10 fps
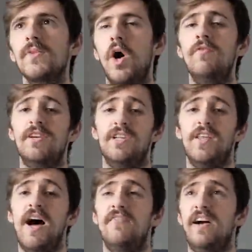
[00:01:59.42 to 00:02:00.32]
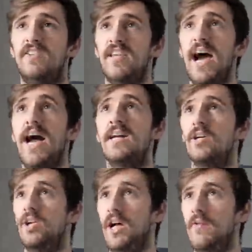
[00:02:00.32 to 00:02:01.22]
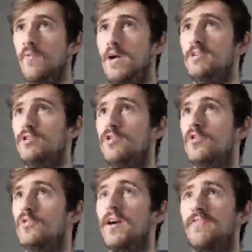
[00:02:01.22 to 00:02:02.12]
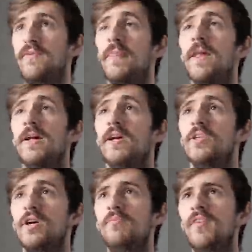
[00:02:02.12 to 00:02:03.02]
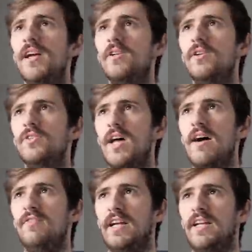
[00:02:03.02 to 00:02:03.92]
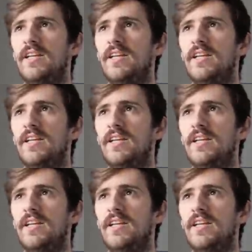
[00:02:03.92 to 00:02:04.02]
Obviously that affects the angle at which you drift. Some vehicles have like